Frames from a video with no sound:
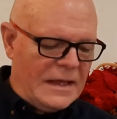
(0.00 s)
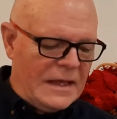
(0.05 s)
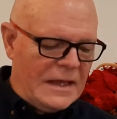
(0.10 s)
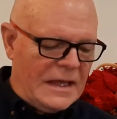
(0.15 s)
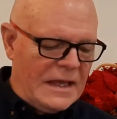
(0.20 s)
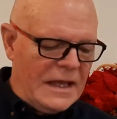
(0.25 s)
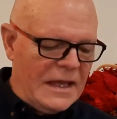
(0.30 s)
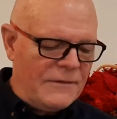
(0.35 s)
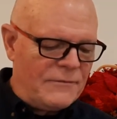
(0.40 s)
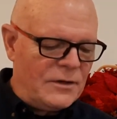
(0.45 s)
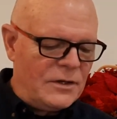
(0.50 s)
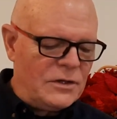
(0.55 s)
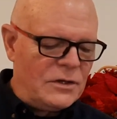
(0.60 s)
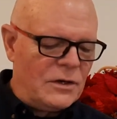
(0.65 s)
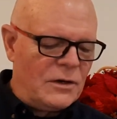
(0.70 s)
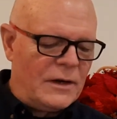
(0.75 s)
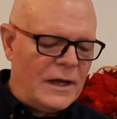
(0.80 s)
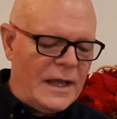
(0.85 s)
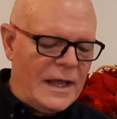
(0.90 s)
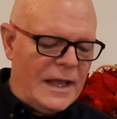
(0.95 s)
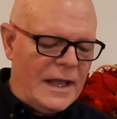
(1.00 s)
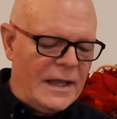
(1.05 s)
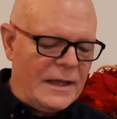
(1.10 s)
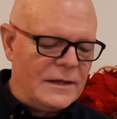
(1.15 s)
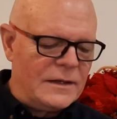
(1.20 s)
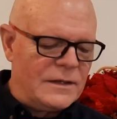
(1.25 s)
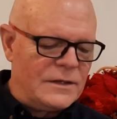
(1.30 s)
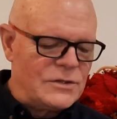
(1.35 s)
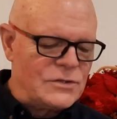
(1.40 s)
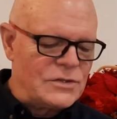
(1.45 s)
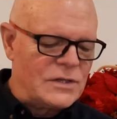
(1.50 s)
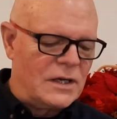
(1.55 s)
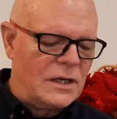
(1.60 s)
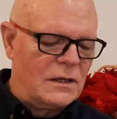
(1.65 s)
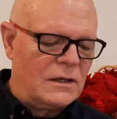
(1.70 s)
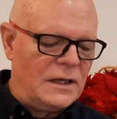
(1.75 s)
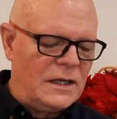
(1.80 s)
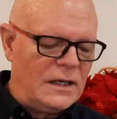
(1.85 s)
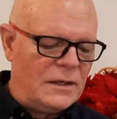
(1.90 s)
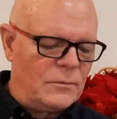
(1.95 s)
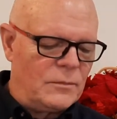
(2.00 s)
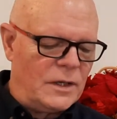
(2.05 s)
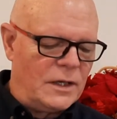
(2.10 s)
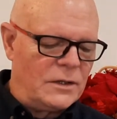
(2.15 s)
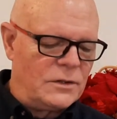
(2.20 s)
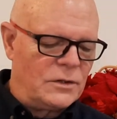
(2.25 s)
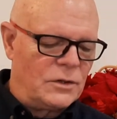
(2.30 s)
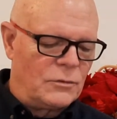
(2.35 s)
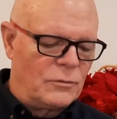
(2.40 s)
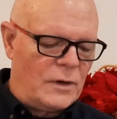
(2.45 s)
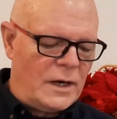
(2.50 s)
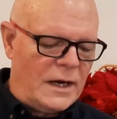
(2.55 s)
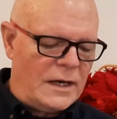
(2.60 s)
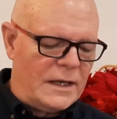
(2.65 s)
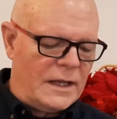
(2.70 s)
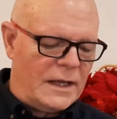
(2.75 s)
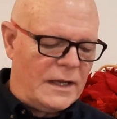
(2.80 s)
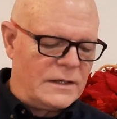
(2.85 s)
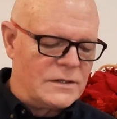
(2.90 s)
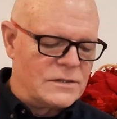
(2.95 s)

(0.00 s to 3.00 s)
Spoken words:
even your hand shall lead me and your right hand